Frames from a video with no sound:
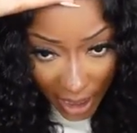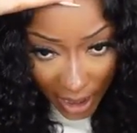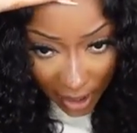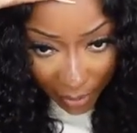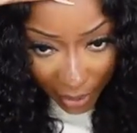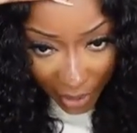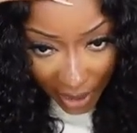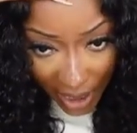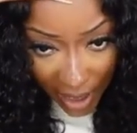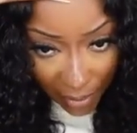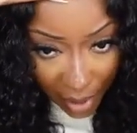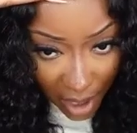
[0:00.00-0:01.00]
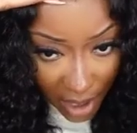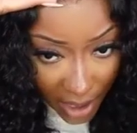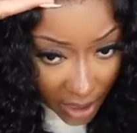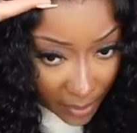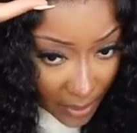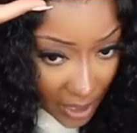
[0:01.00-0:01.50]
the same parting
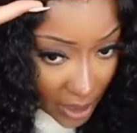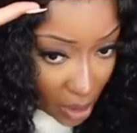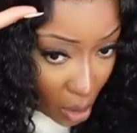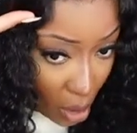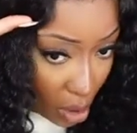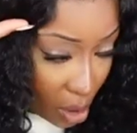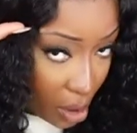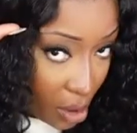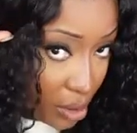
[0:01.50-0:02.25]
space all